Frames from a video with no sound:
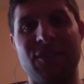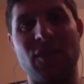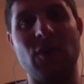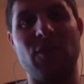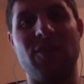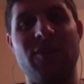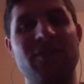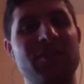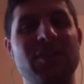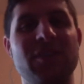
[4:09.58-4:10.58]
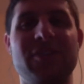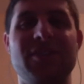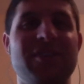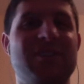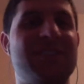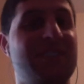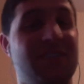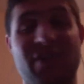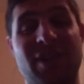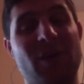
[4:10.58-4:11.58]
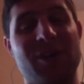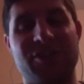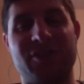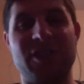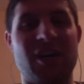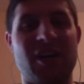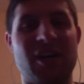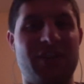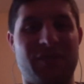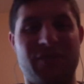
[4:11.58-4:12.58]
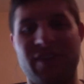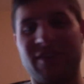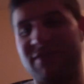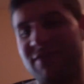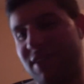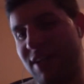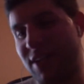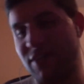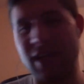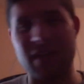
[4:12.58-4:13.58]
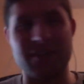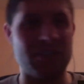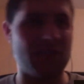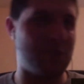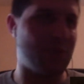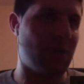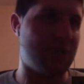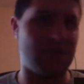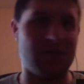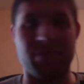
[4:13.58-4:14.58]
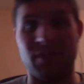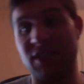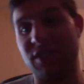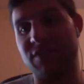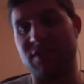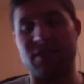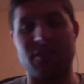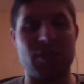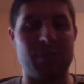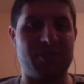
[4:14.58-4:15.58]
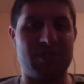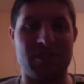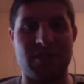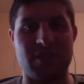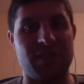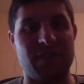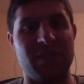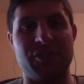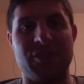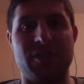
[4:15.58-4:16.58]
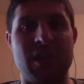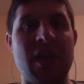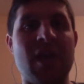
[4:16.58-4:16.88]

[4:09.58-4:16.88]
So you'll see, great question. You'll see a lot of different answers, responses, beliefs, descriptions, and definitions.